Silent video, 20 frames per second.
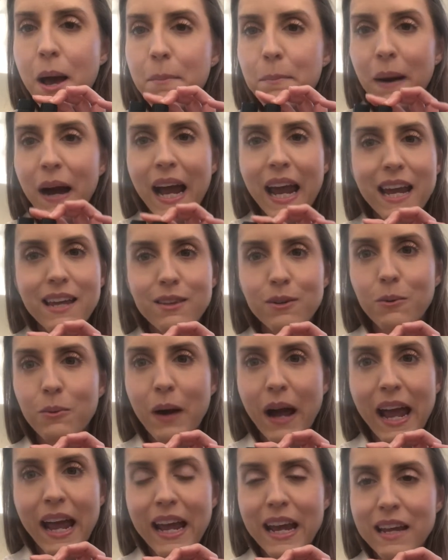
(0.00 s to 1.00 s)
But either
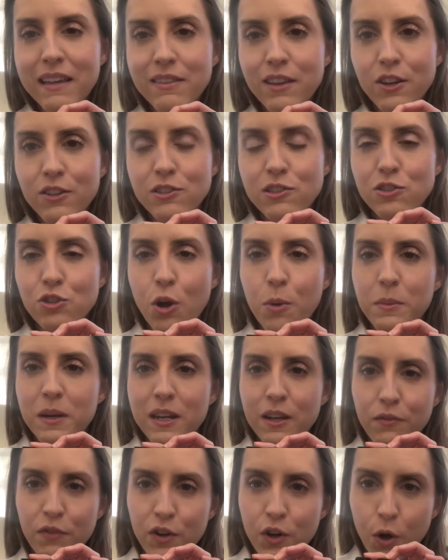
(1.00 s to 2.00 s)
way, there's so many
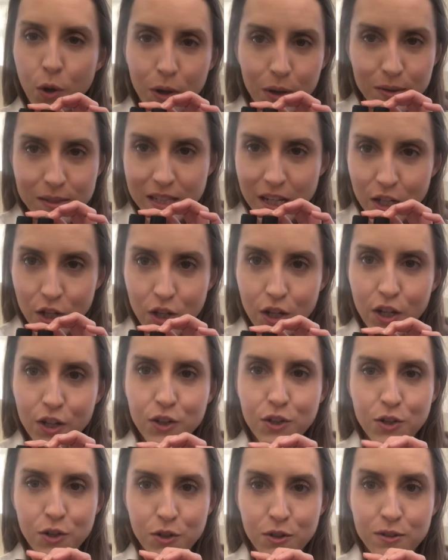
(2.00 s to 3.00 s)
different oils that you
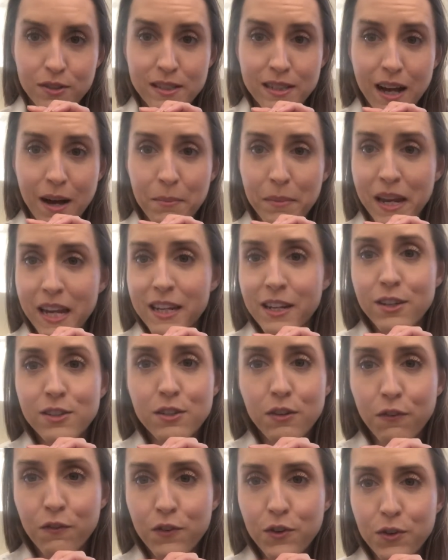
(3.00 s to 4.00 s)
can use in a
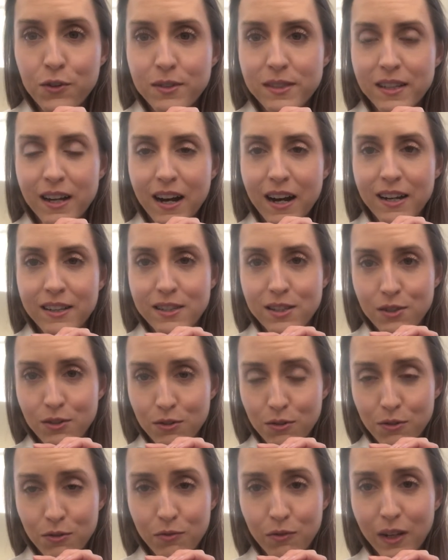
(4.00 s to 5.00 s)
diffuser
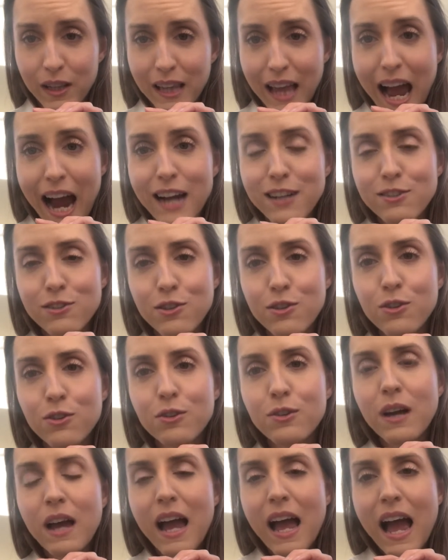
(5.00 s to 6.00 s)
to relax
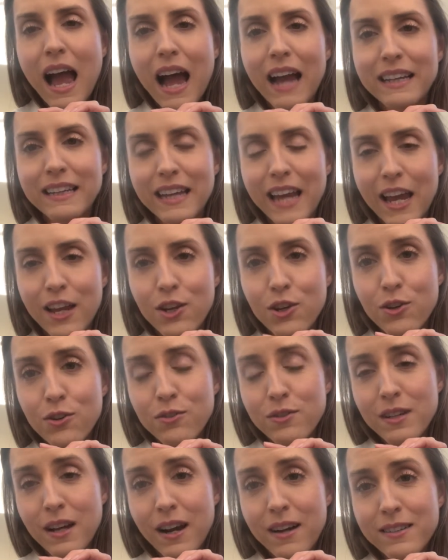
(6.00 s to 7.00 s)
you and get get you
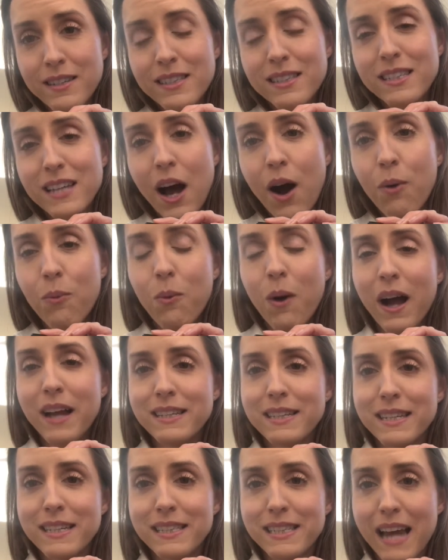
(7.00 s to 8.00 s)
to start
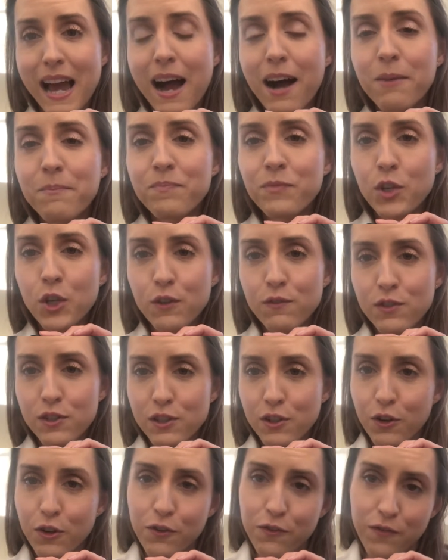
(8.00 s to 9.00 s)
winding down. You've
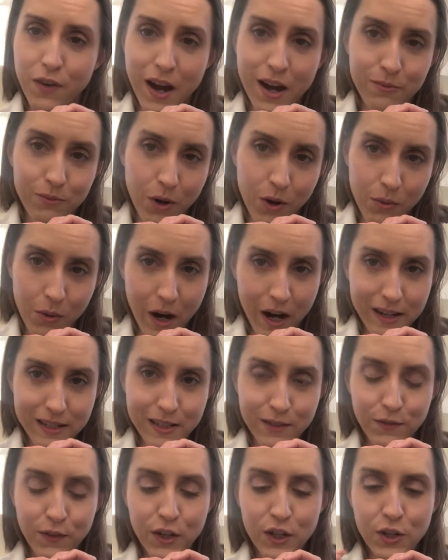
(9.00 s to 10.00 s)
just got to find what
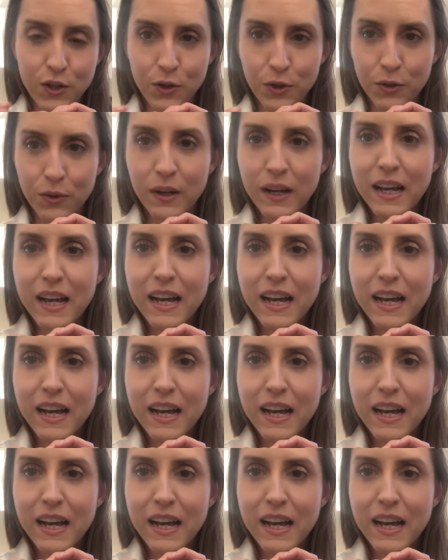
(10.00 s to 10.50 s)
works for you.